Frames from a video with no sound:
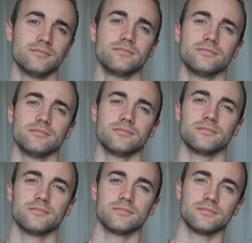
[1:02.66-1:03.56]

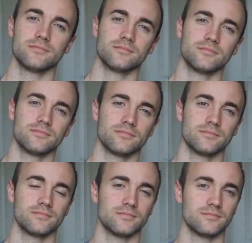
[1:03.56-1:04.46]

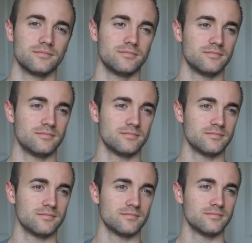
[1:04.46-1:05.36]

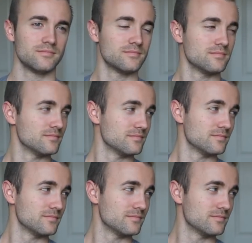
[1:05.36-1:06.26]

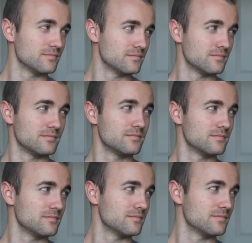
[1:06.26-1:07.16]

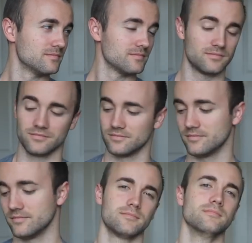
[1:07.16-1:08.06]

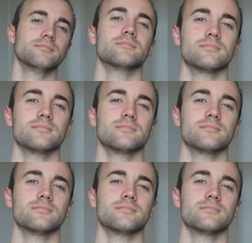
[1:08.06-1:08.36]
[no speech]